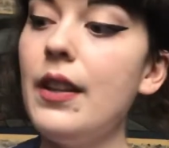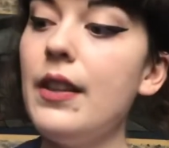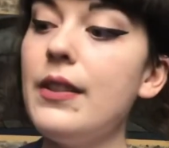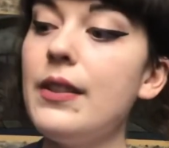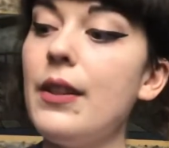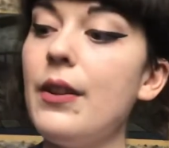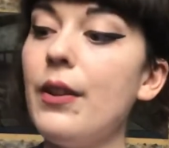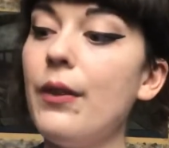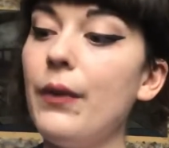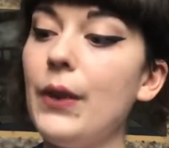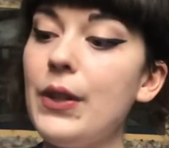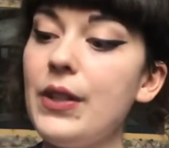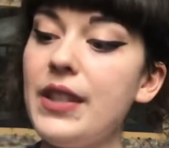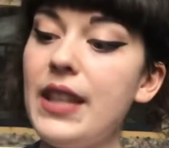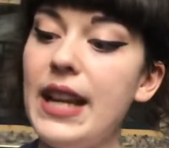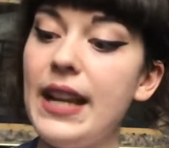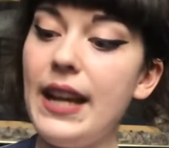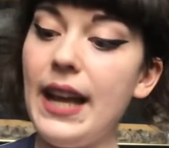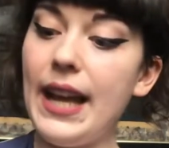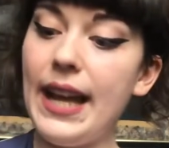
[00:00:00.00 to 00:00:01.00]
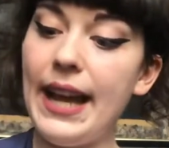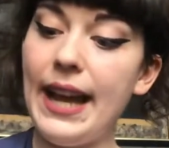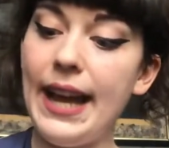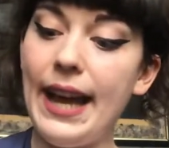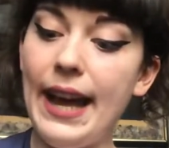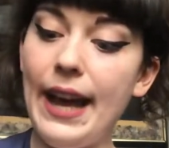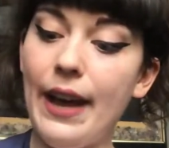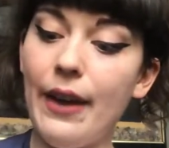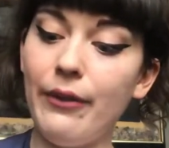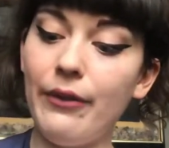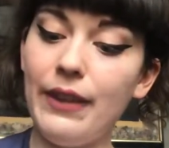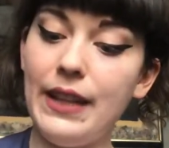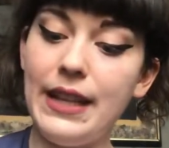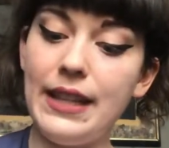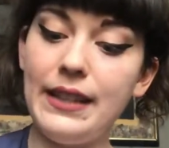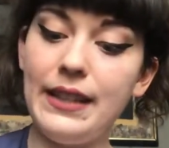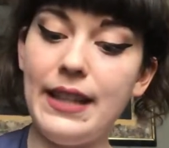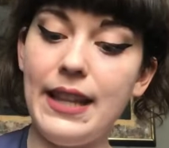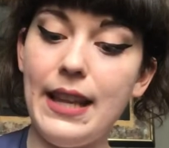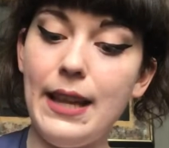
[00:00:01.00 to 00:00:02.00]
So the first thing I have
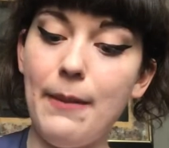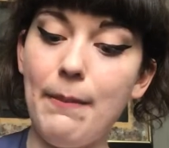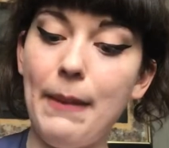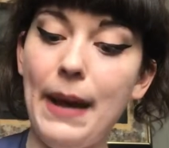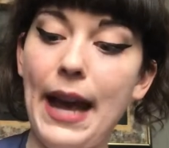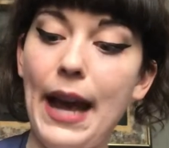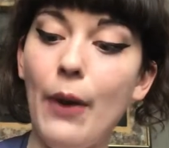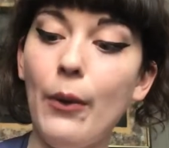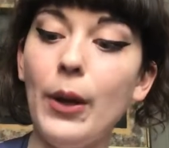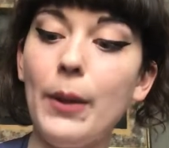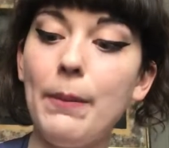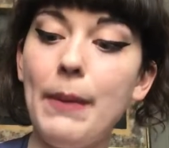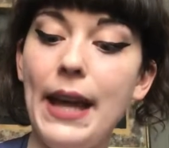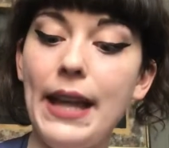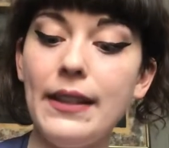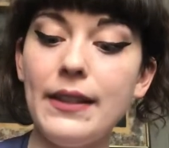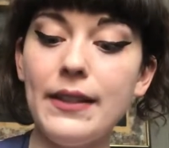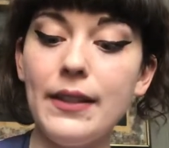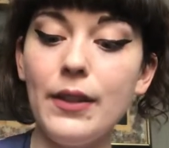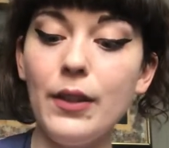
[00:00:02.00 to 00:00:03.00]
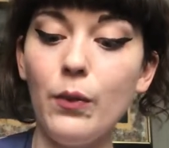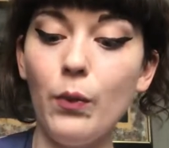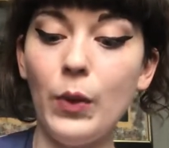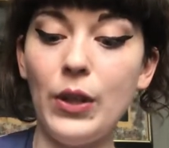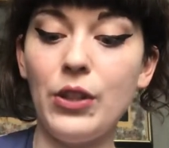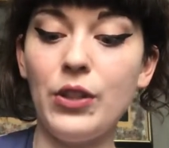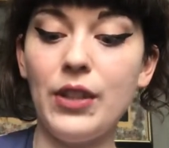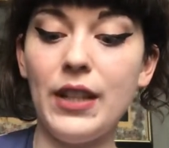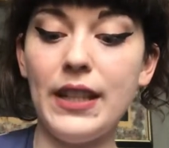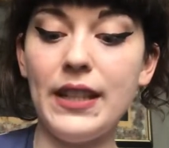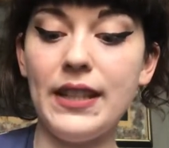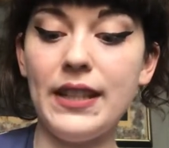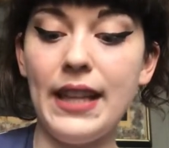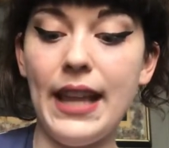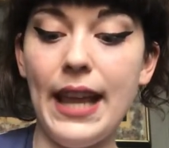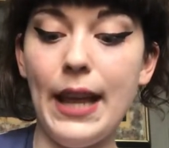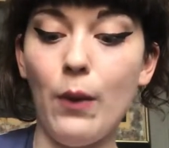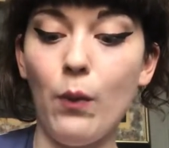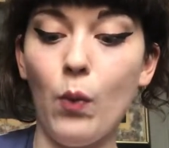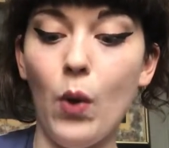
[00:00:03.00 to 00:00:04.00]
is the Power Pencil, which does
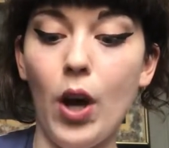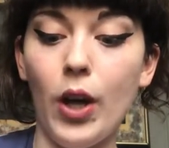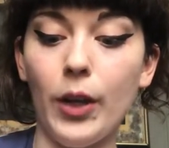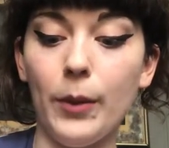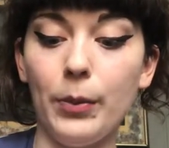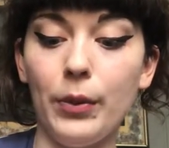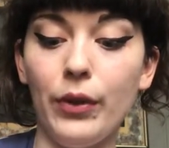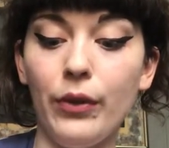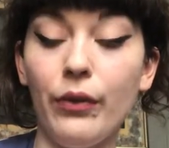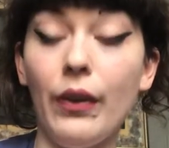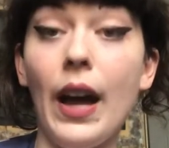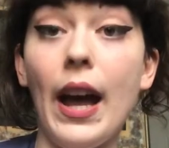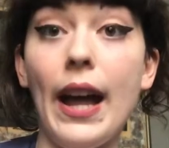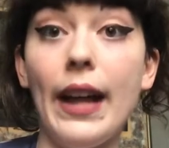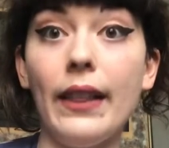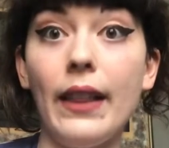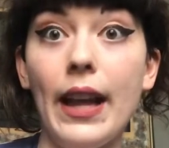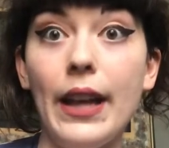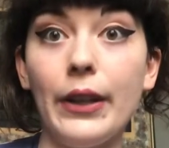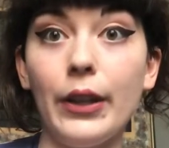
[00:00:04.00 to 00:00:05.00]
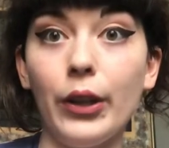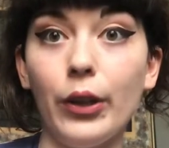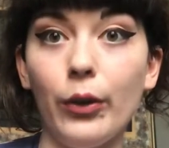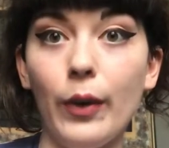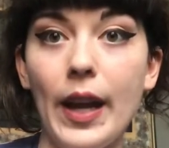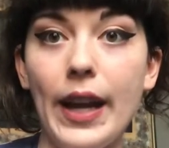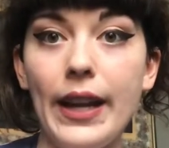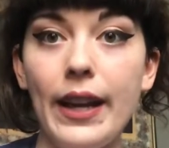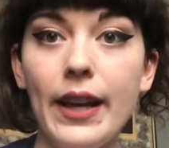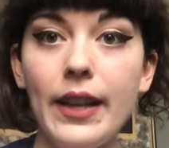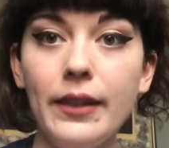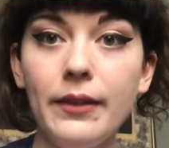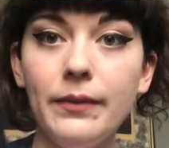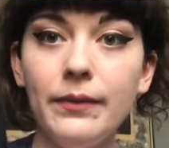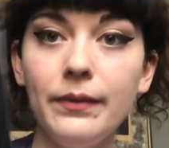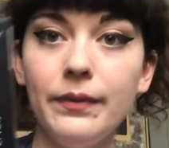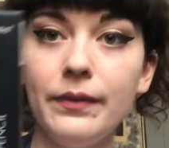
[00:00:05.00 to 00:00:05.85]
say waterproof eyeliner crayon.